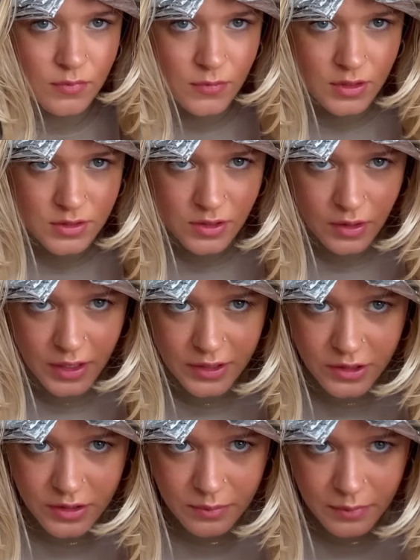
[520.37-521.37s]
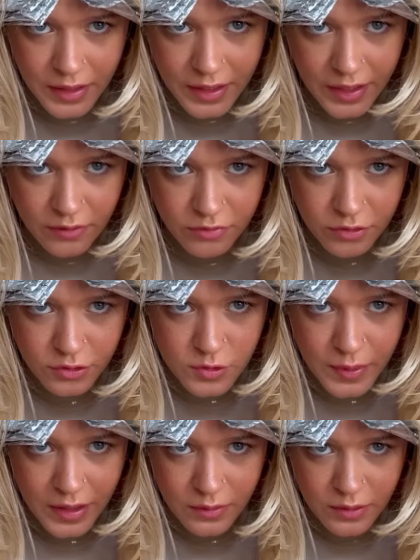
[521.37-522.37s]
So I know that my hair falls
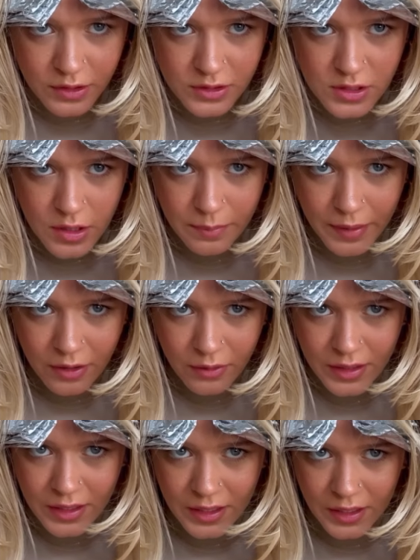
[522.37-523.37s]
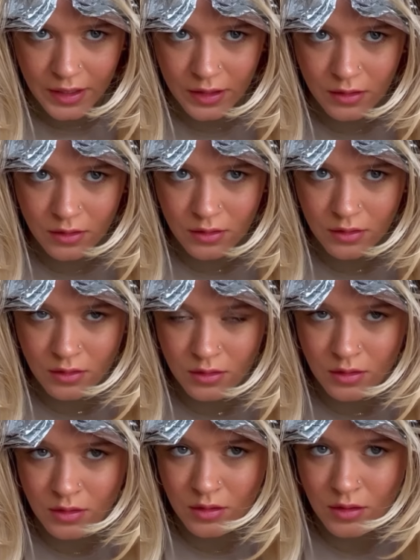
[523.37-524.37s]
backwards about here.
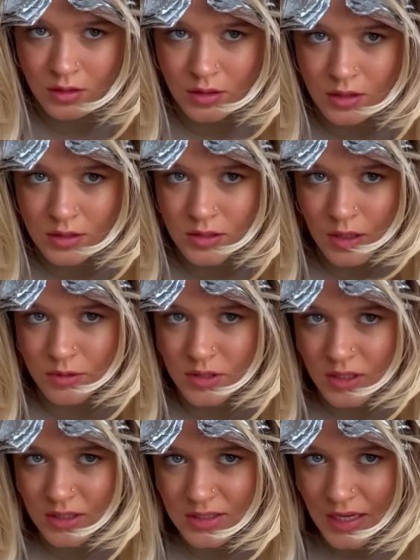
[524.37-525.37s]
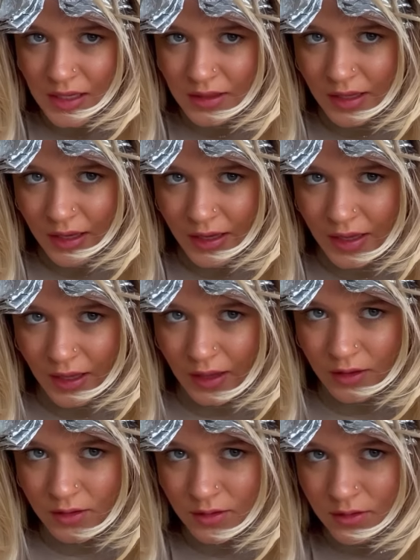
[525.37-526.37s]
So I'm just going to take that hair
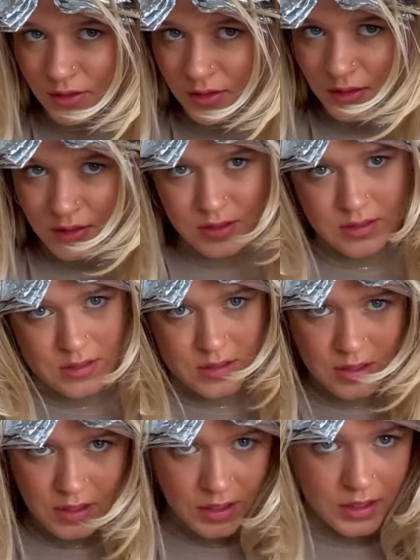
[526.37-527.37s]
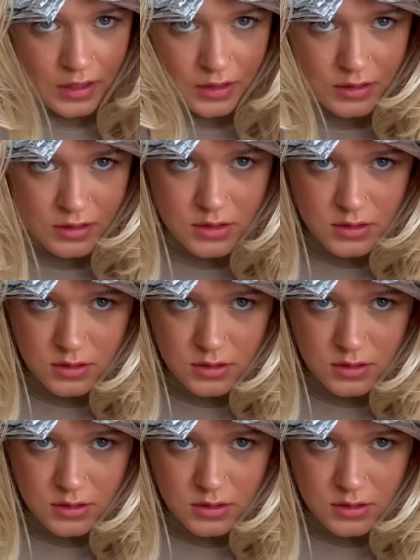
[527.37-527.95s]
and